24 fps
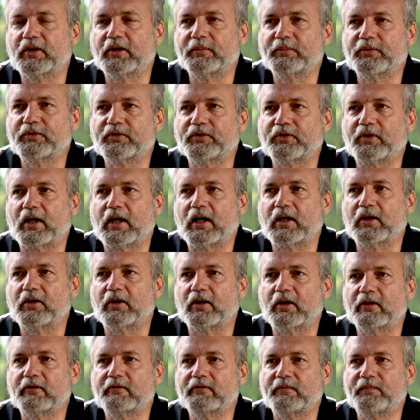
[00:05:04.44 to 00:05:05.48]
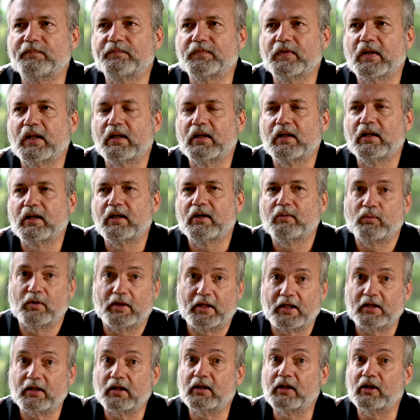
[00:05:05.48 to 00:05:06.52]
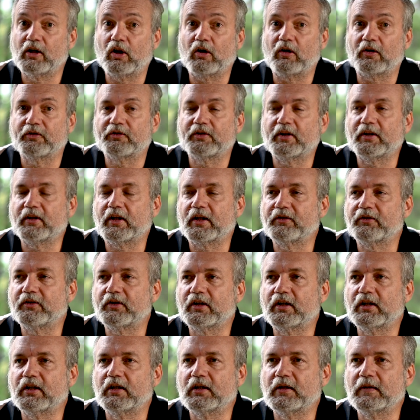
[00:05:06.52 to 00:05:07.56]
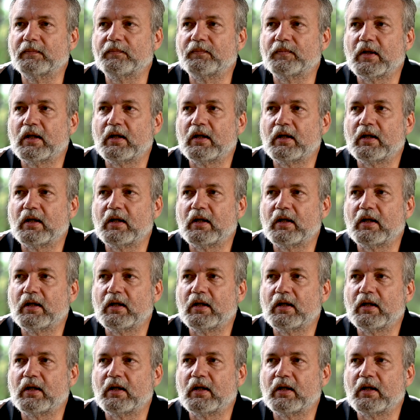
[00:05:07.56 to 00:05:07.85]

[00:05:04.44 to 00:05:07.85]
clips to archive without any loss, that's the key.